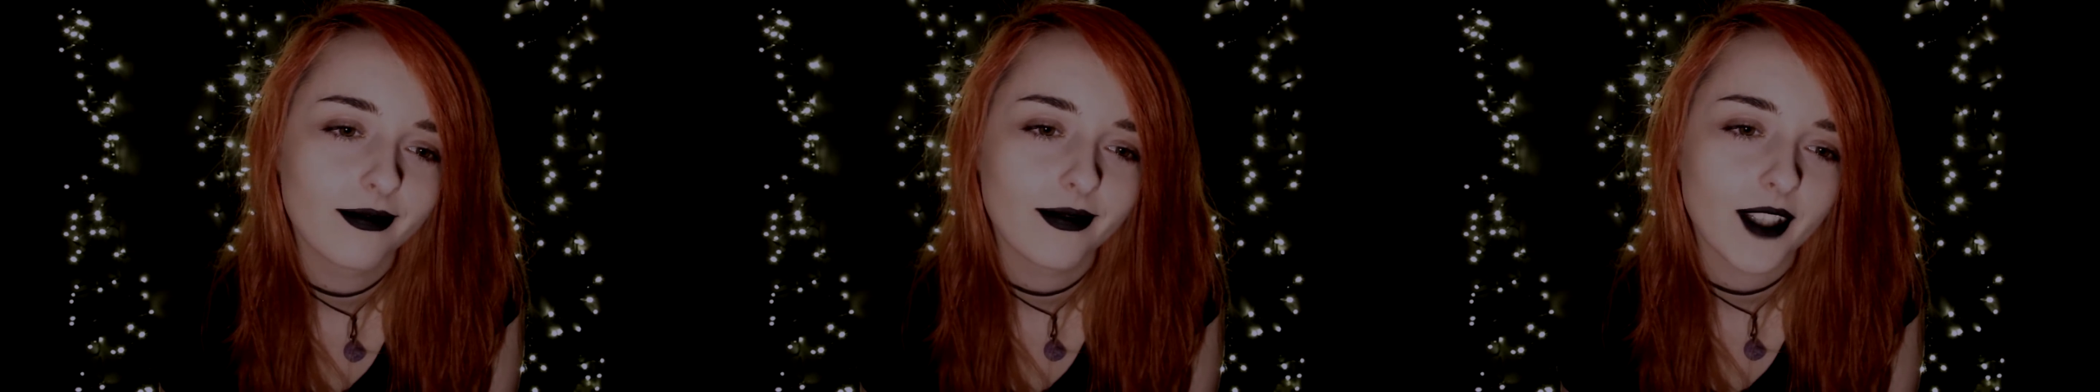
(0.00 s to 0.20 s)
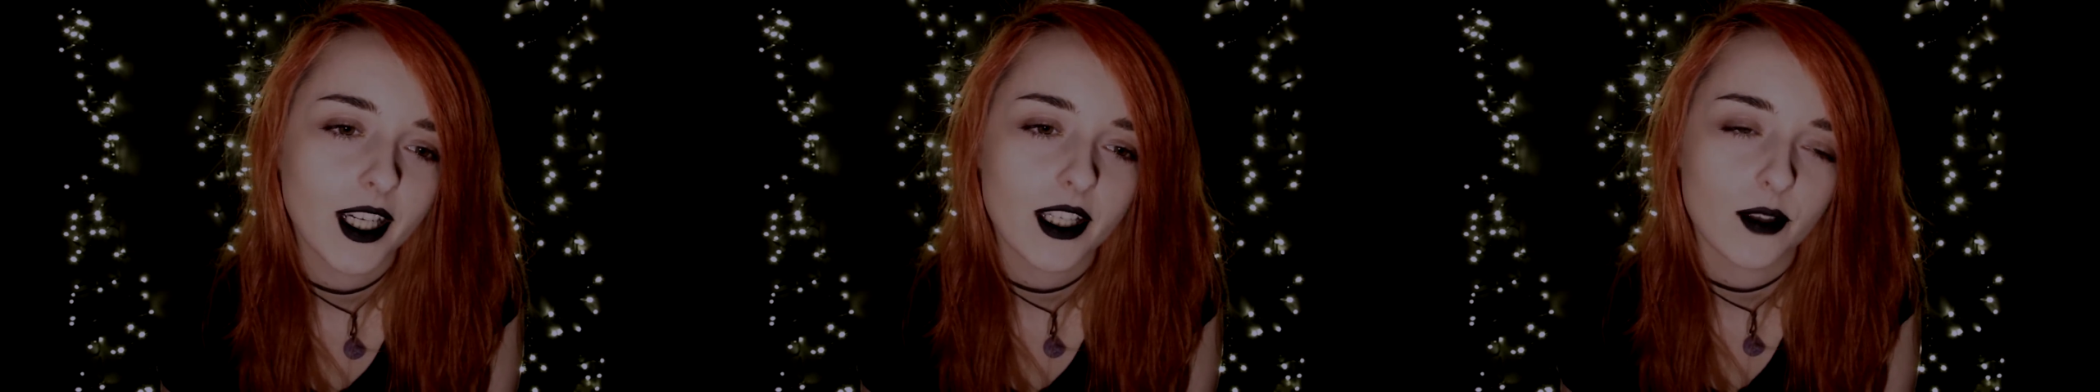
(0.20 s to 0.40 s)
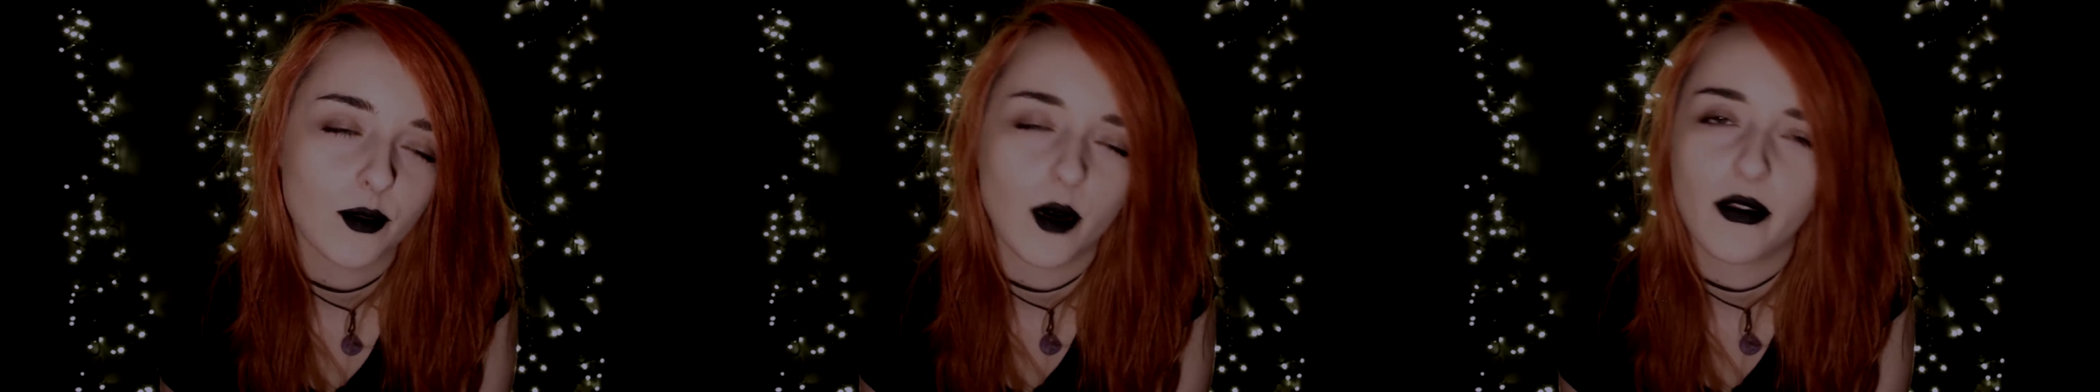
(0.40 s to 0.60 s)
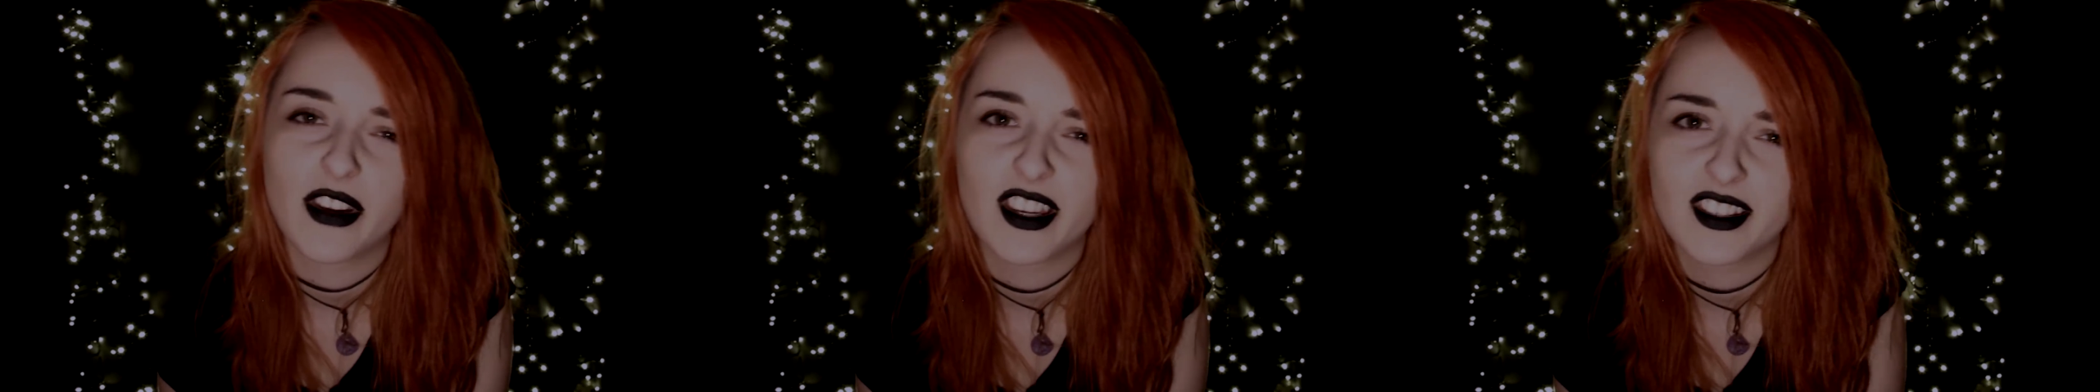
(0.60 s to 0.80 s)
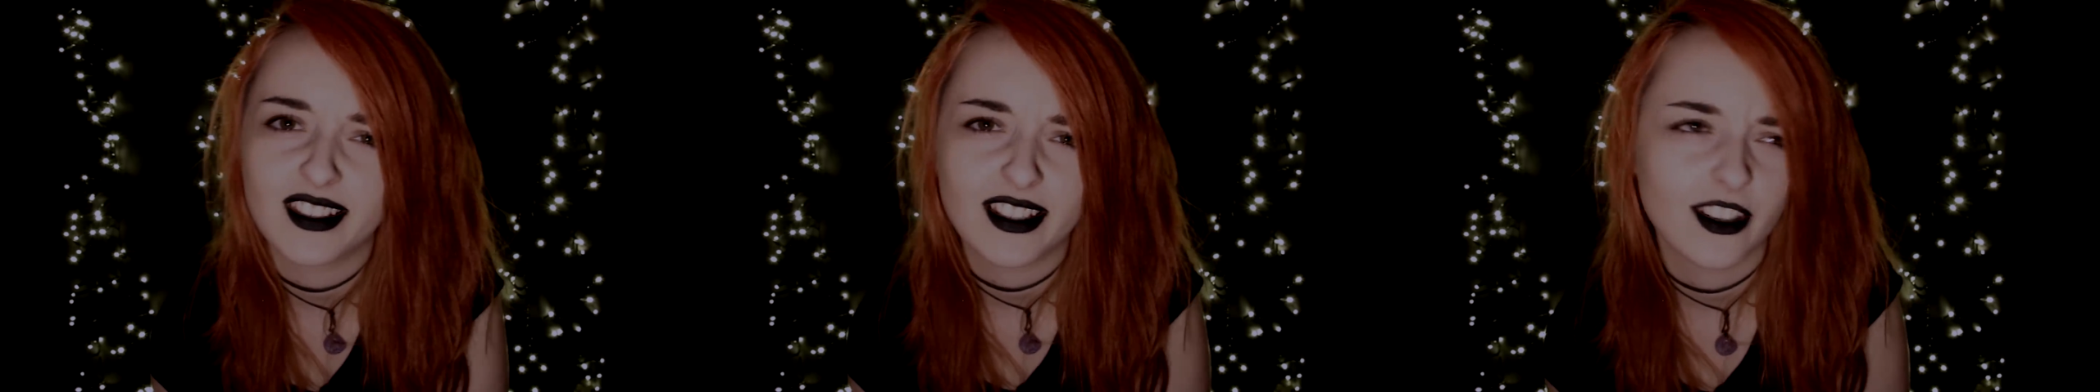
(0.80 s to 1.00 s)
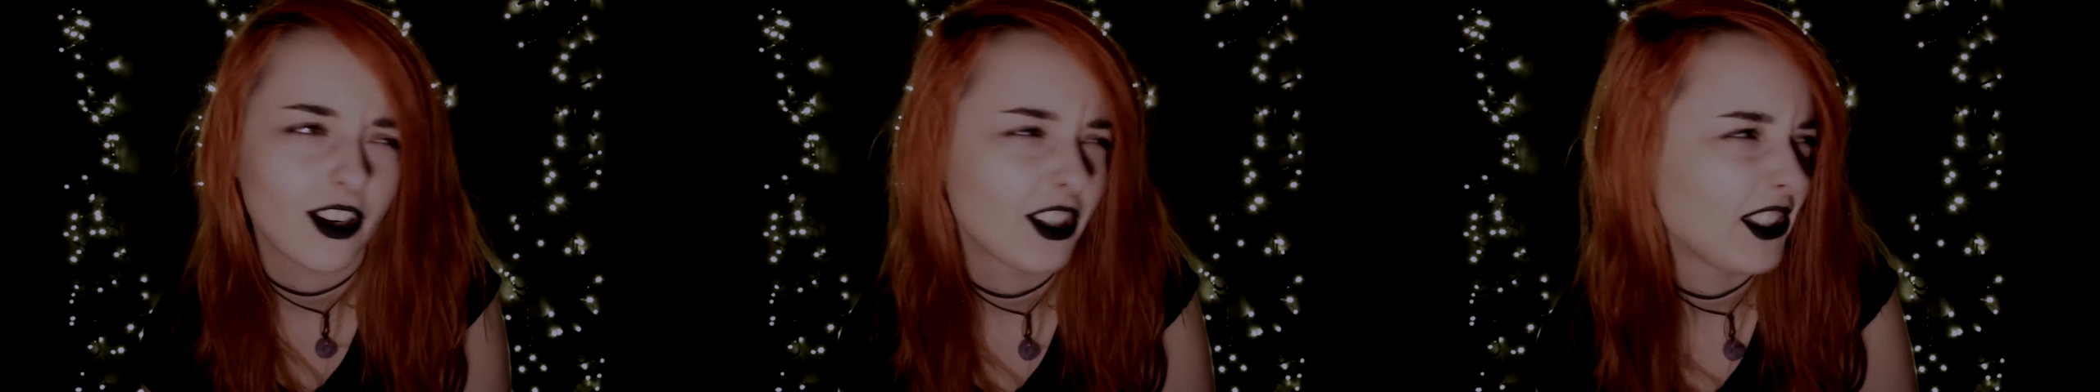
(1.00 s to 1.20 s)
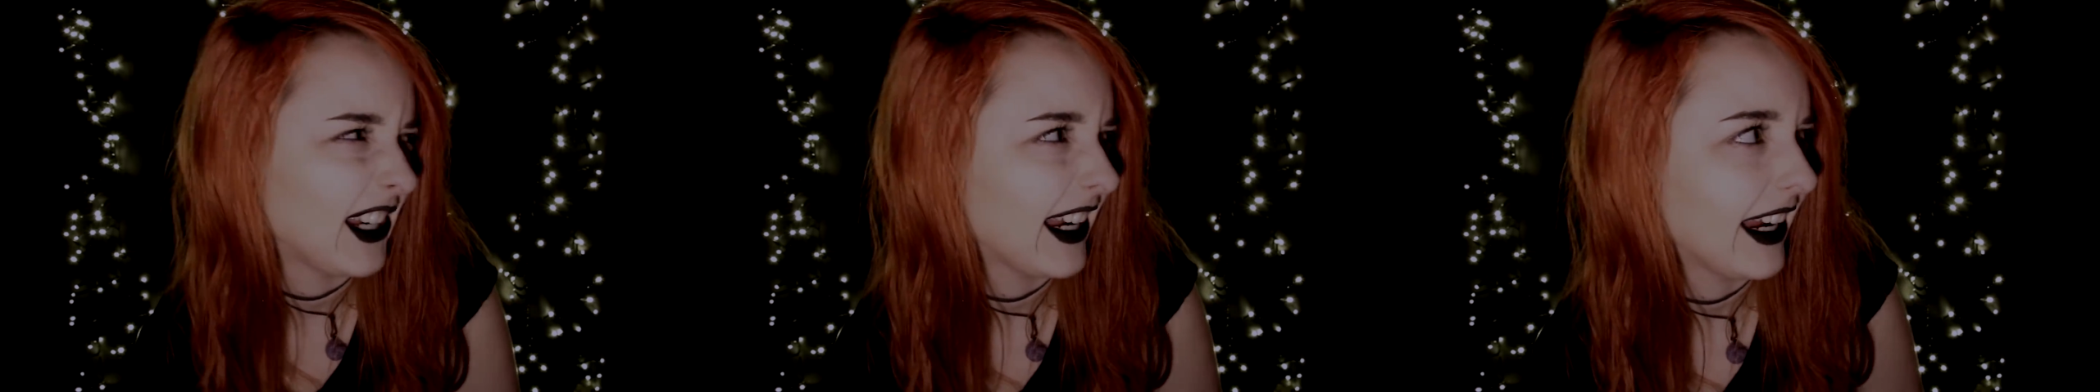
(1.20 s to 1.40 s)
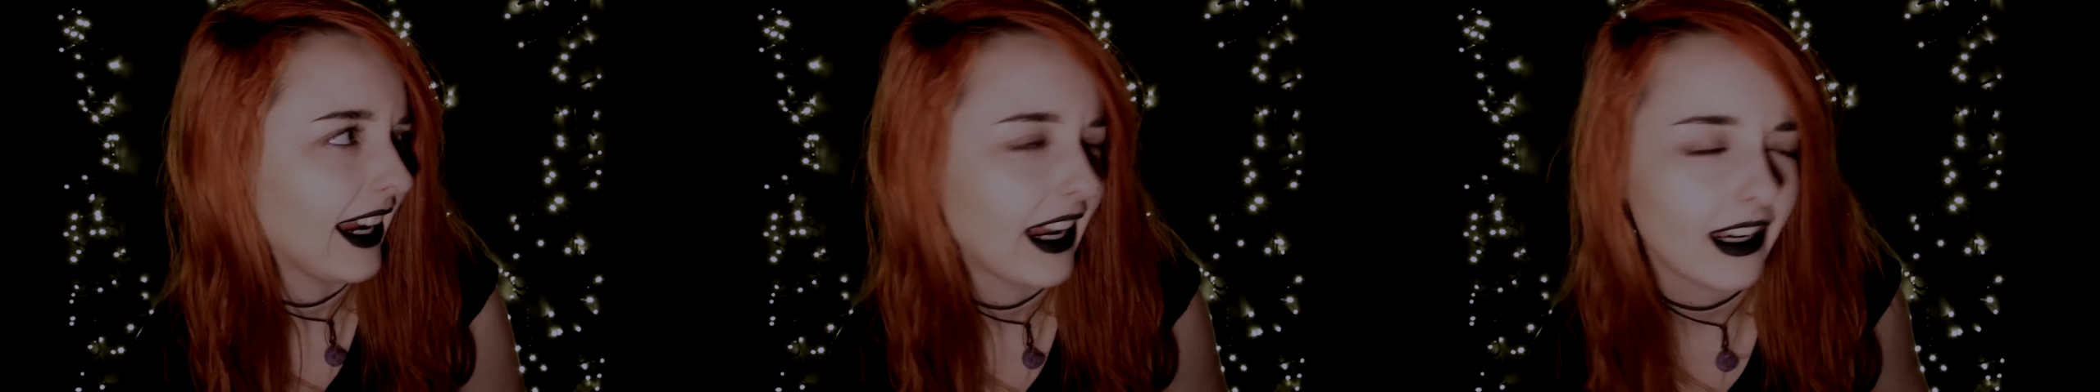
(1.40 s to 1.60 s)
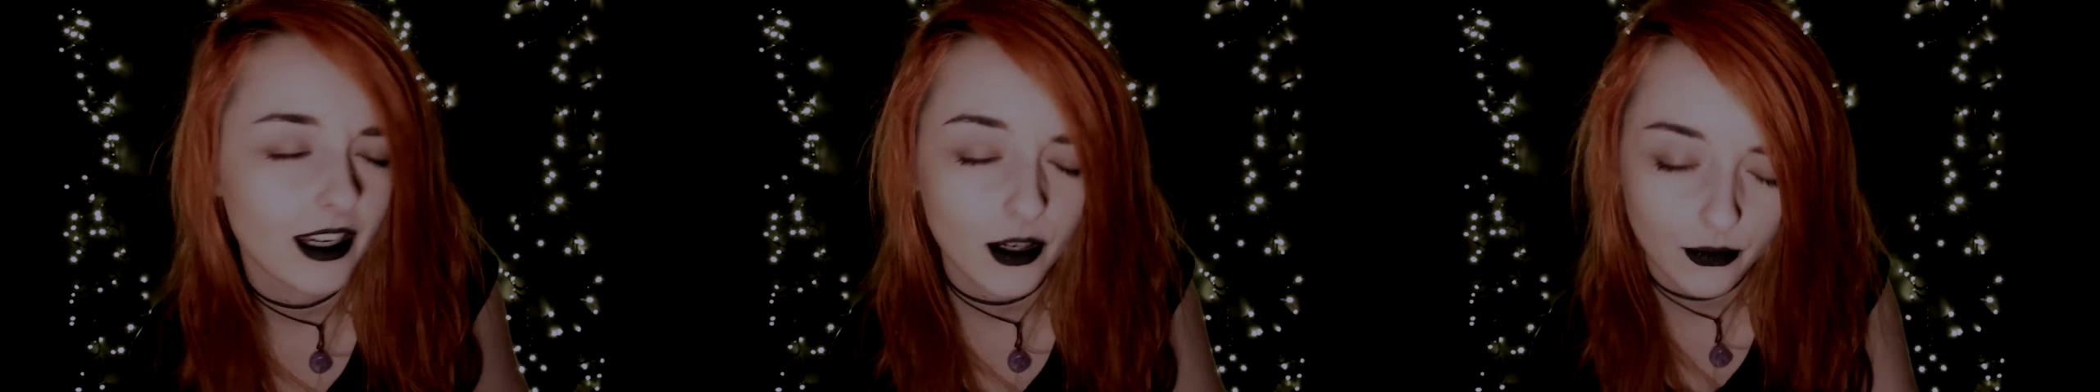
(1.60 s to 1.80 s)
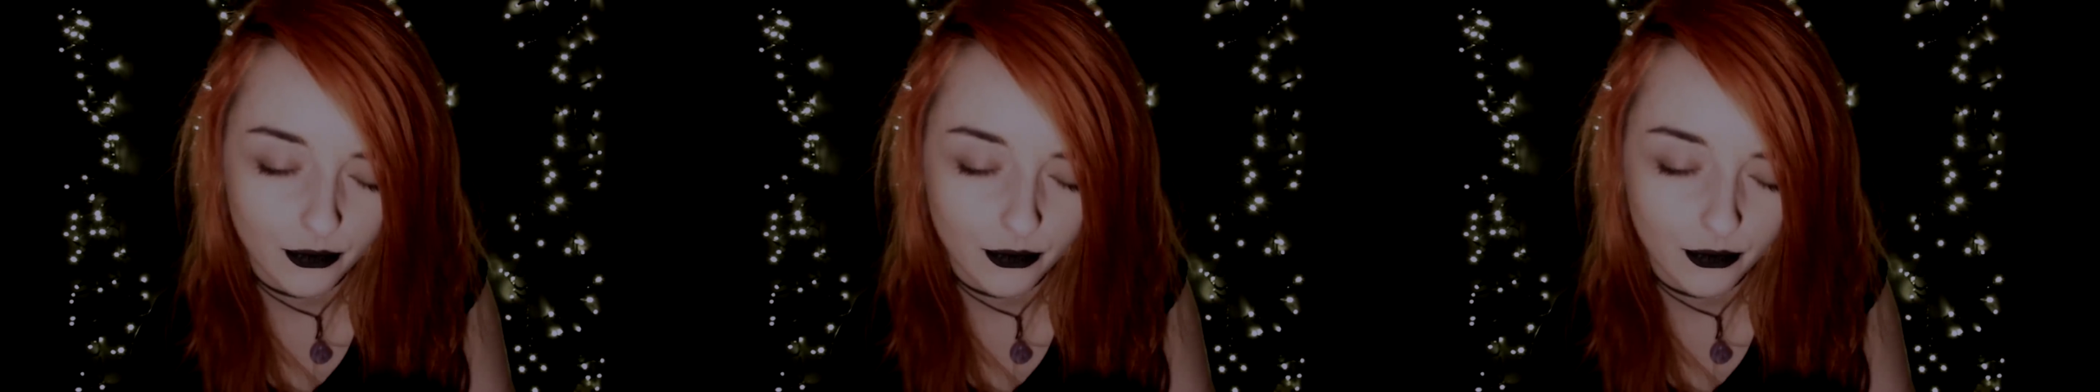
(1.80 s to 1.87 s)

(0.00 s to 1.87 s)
Because I'm obviously not taking any